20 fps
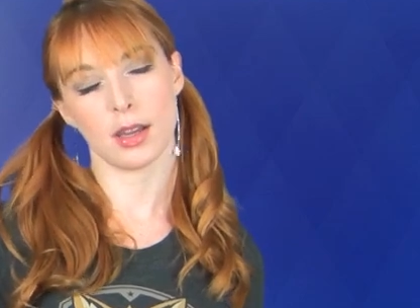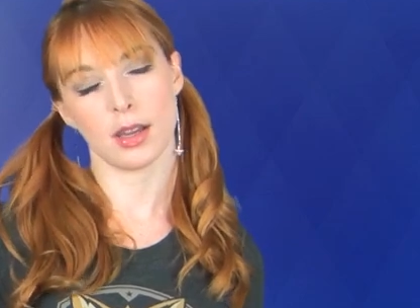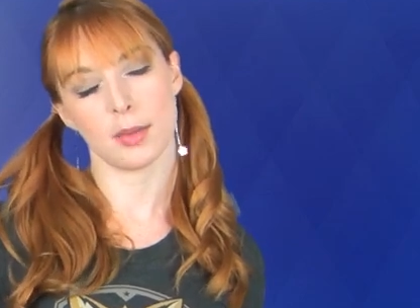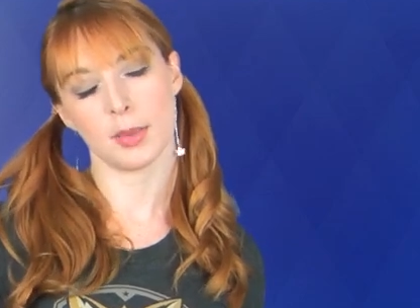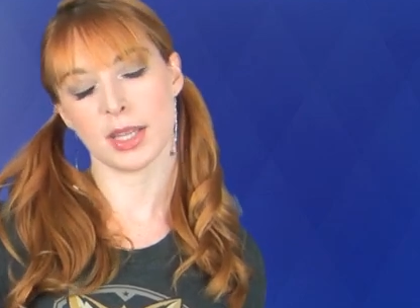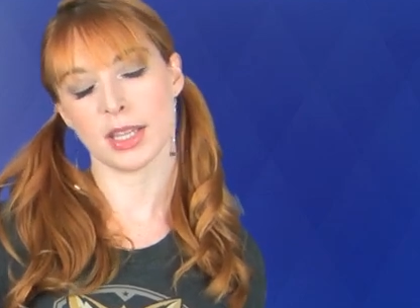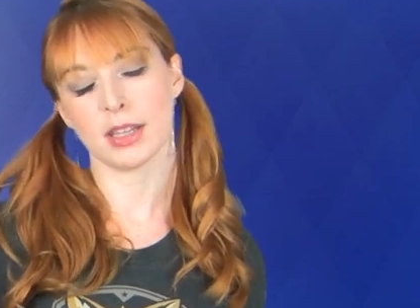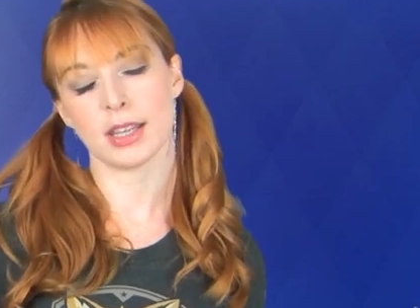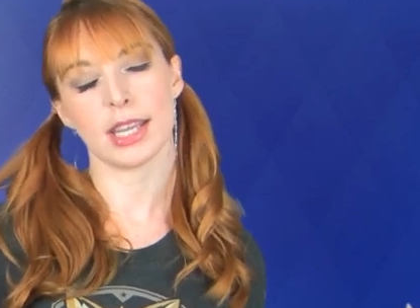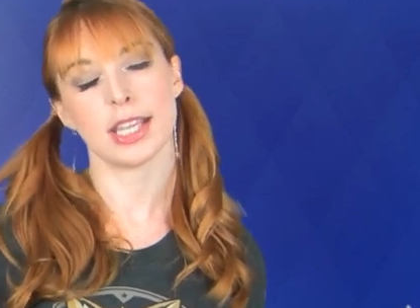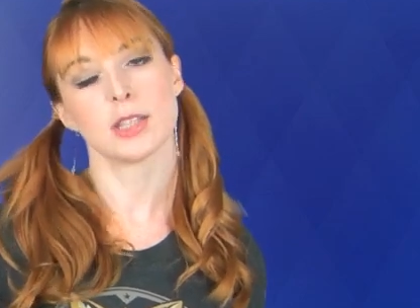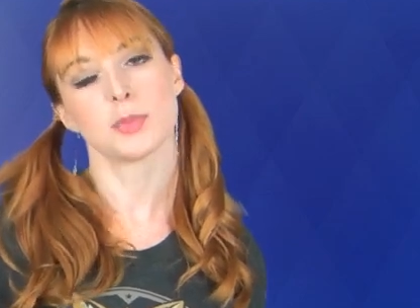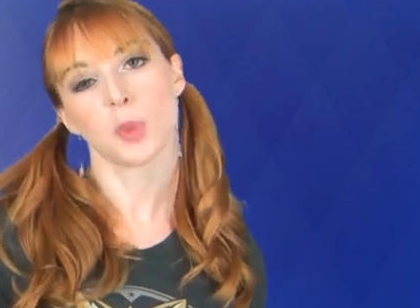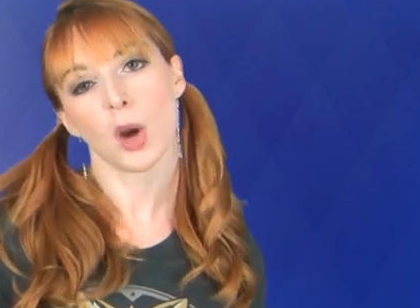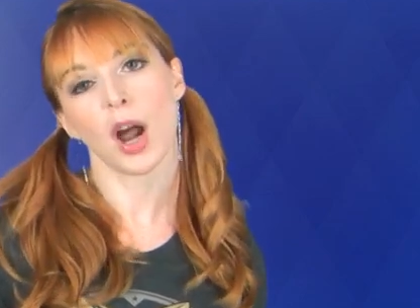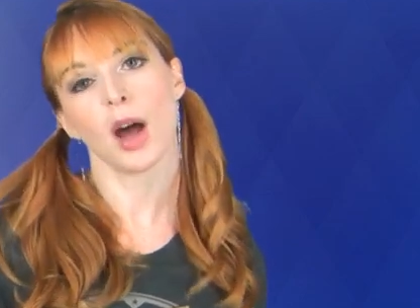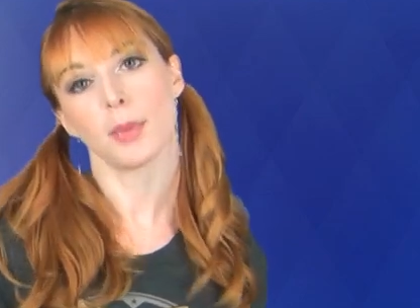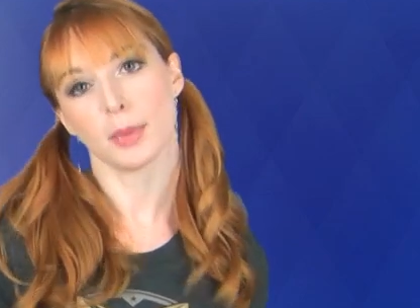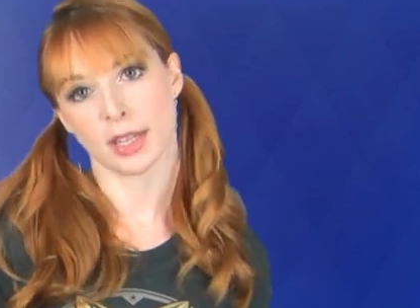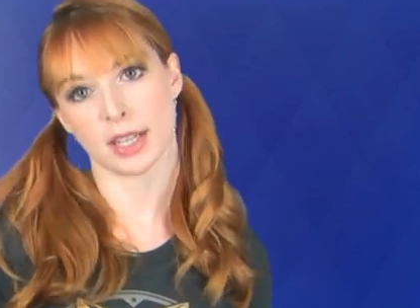I mean, he's
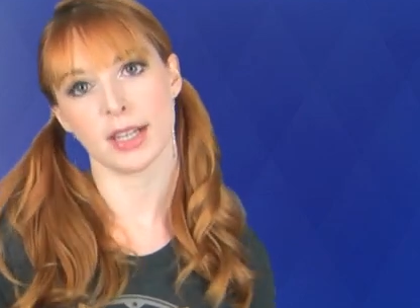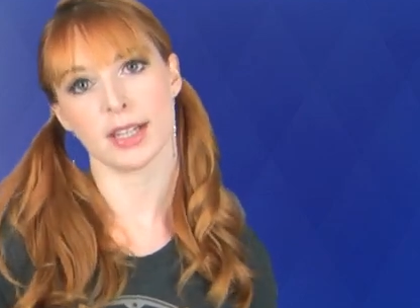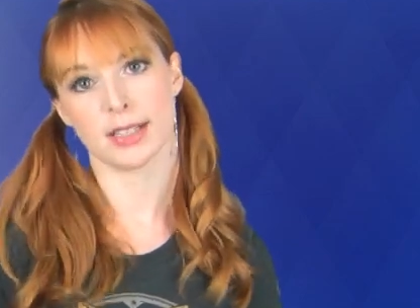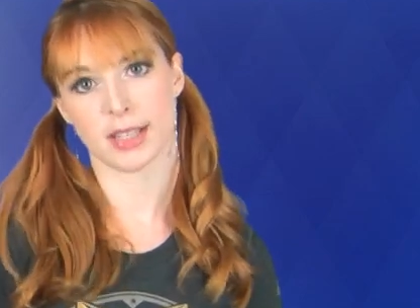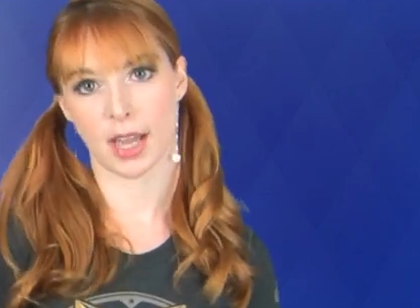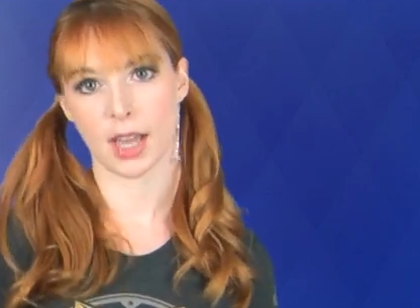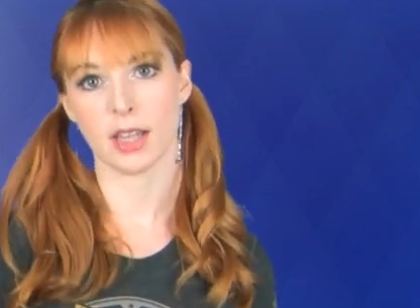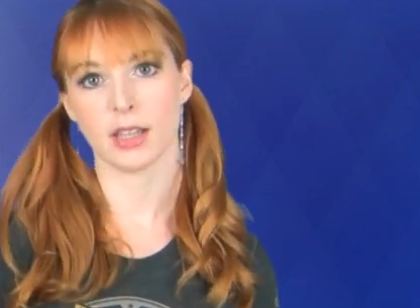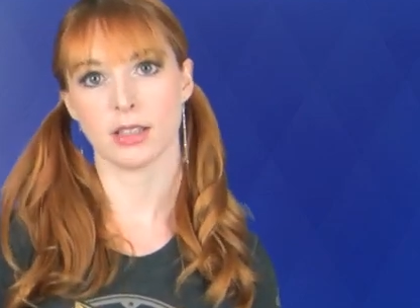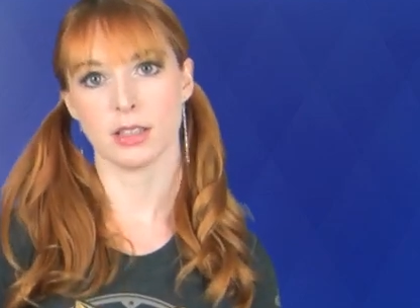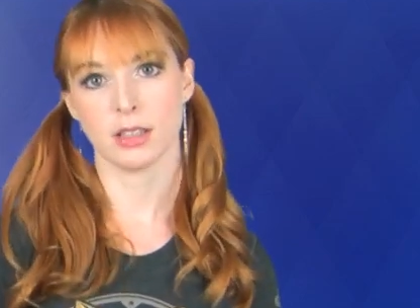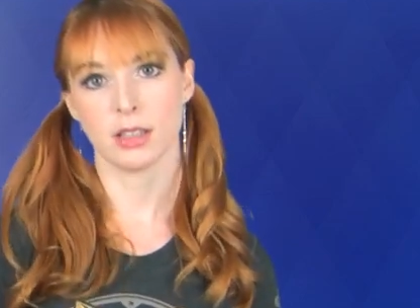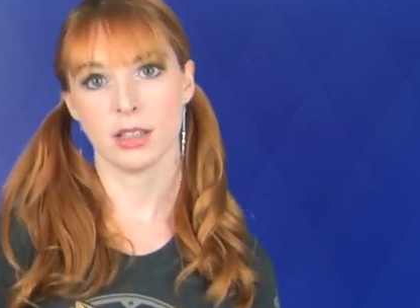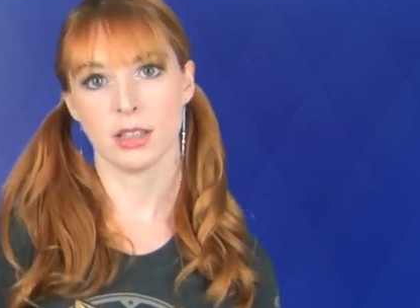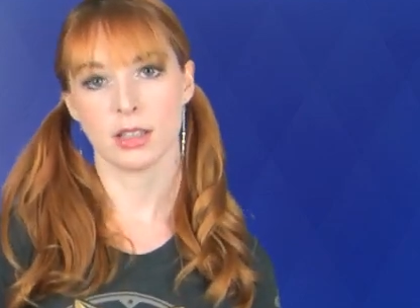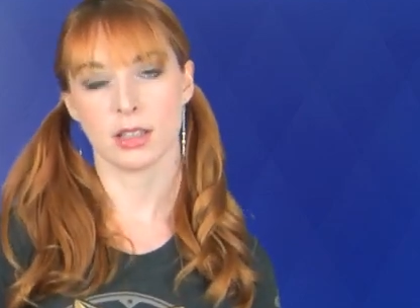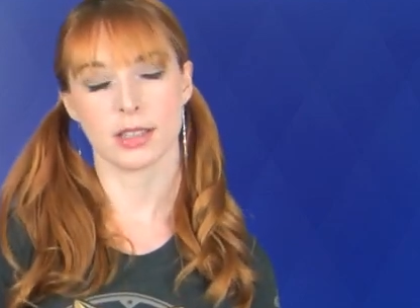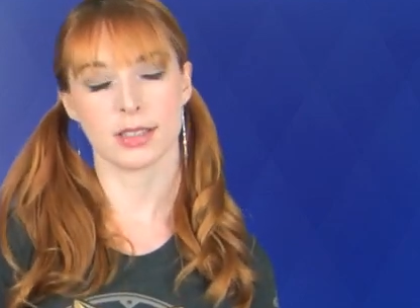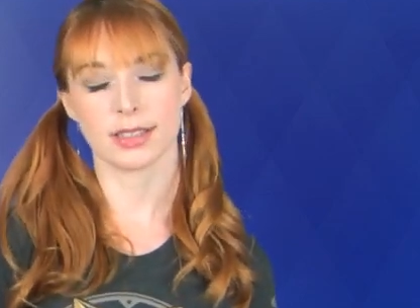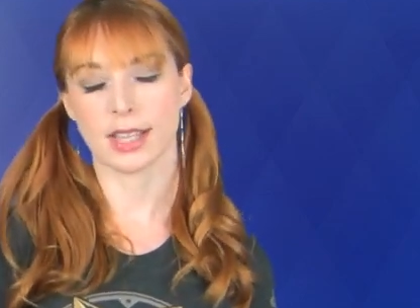probably gonna die.
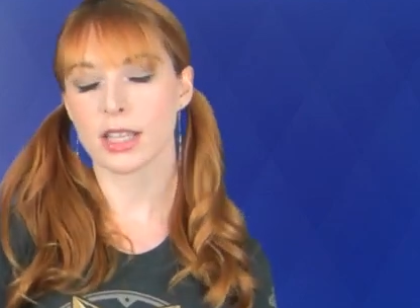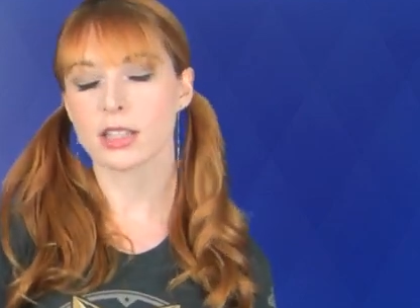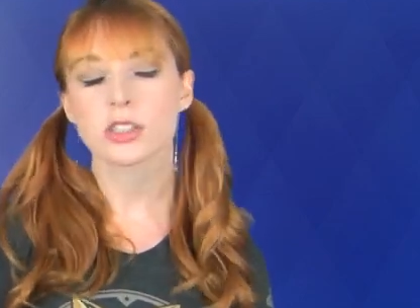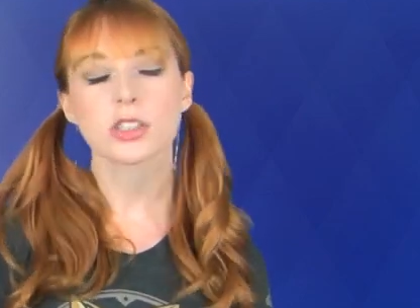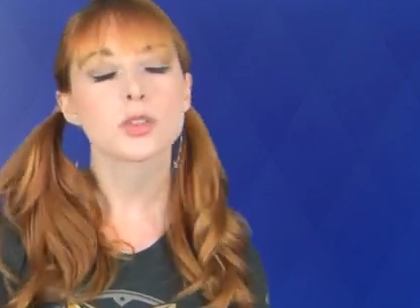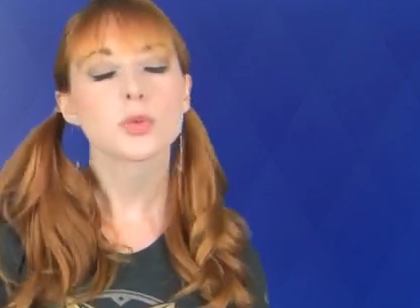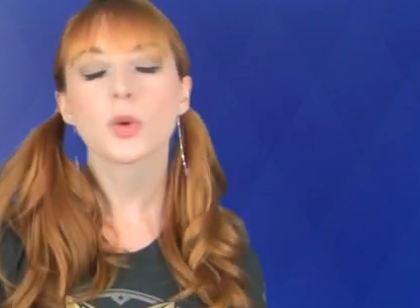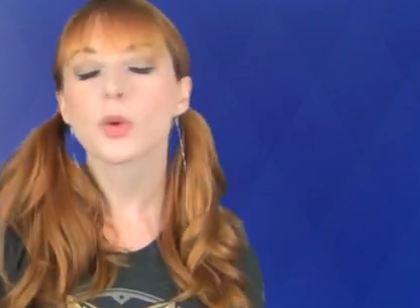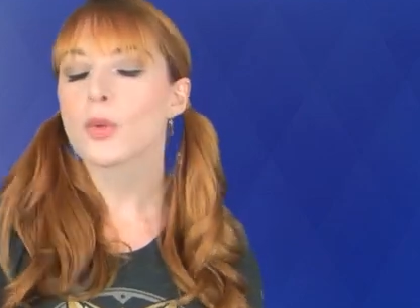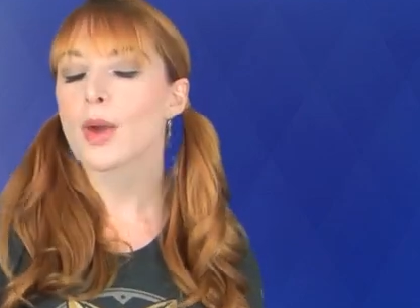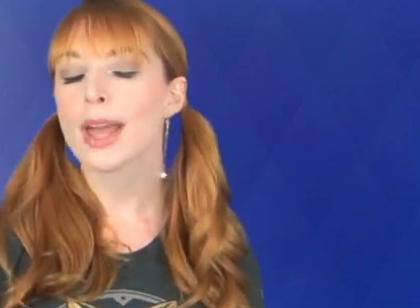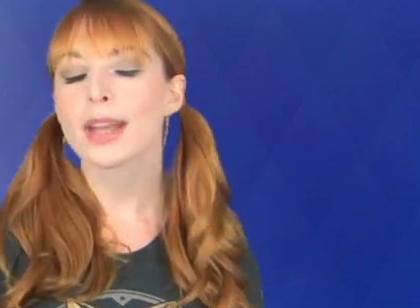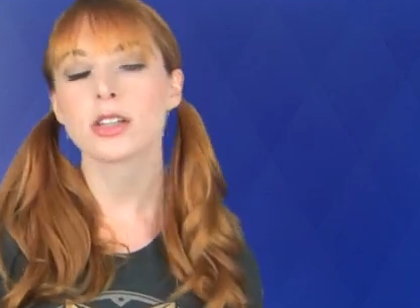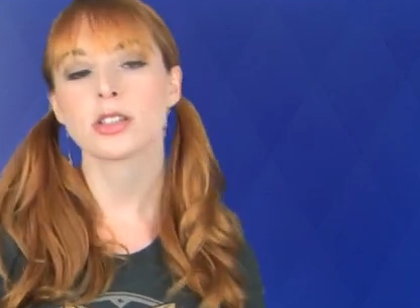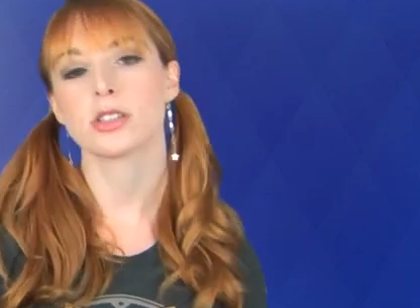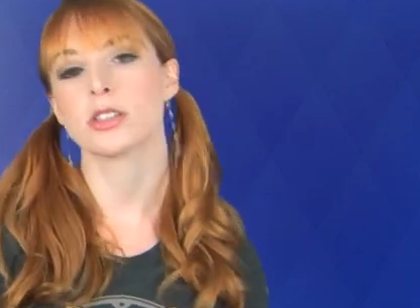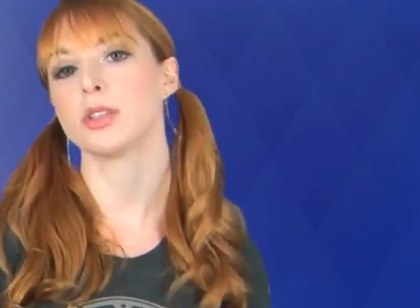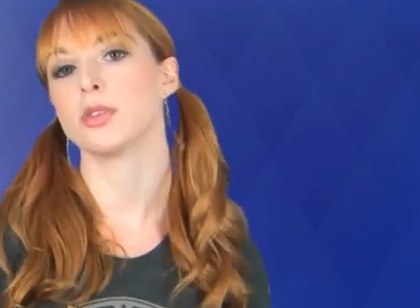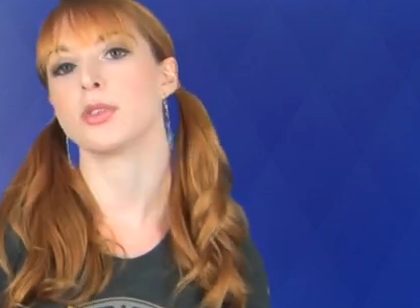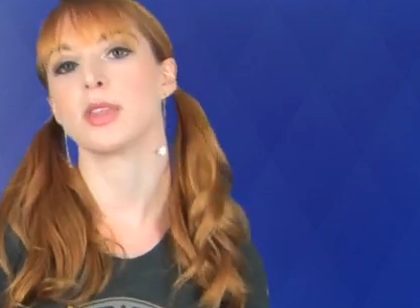Because that's just what
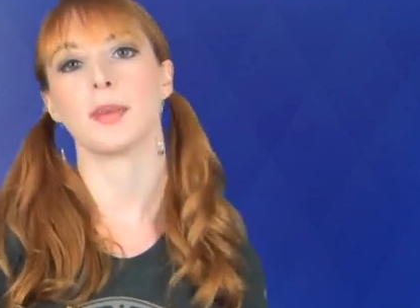writers do.